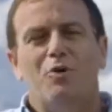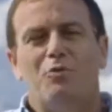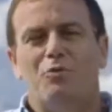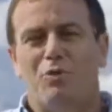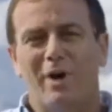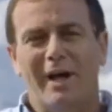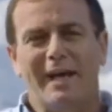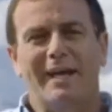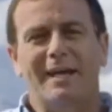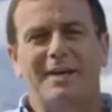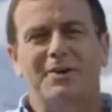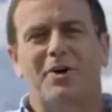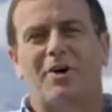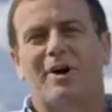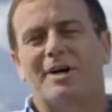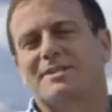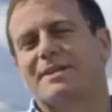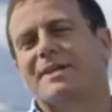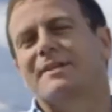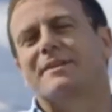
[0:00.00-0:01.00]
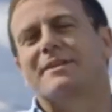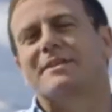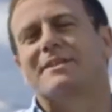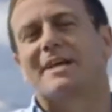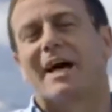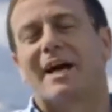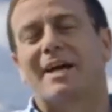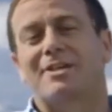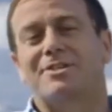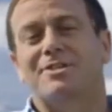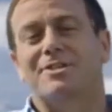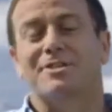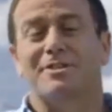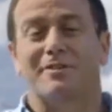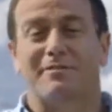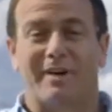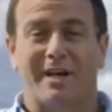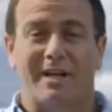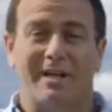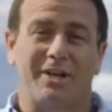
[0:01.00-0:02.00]
Recognising the dangers
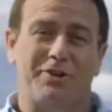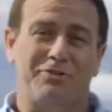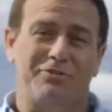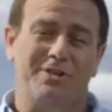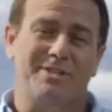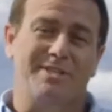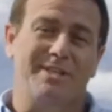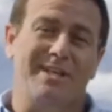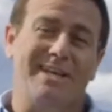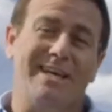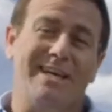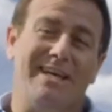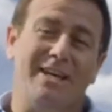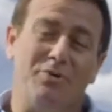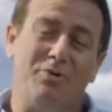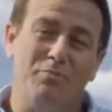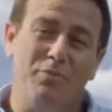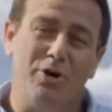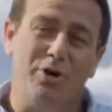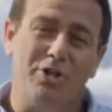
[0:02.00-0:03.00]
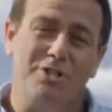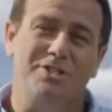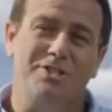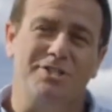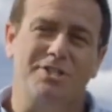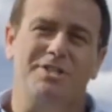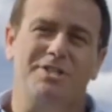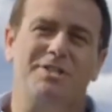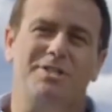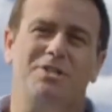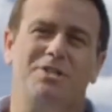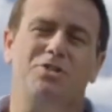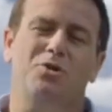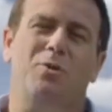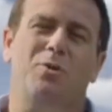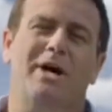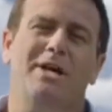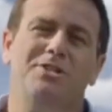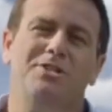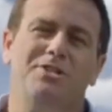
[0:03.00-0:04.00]
of electricity in emergency
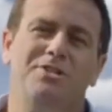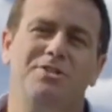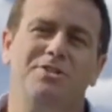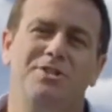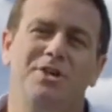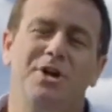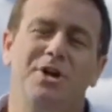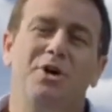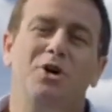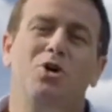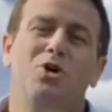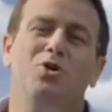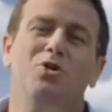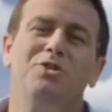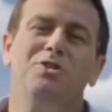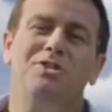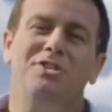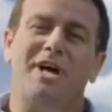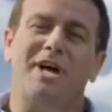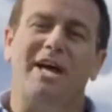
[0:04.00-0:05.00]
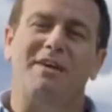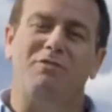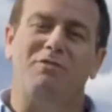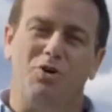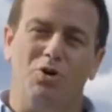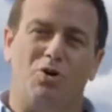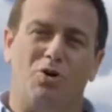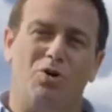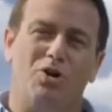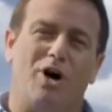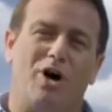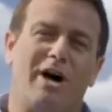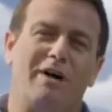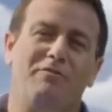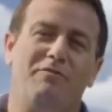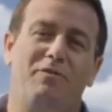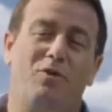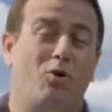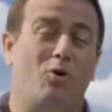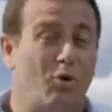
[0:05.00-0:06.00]
situations could save your life
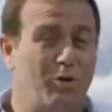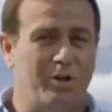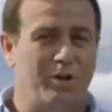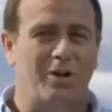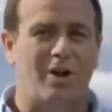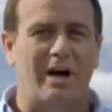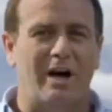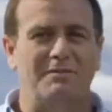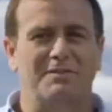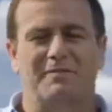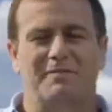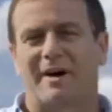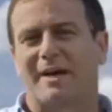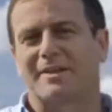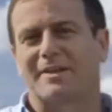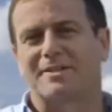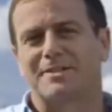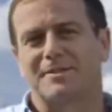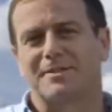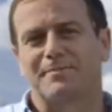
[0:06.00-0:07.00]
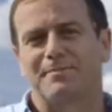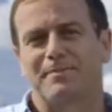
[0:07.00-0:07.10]
or the lives of others.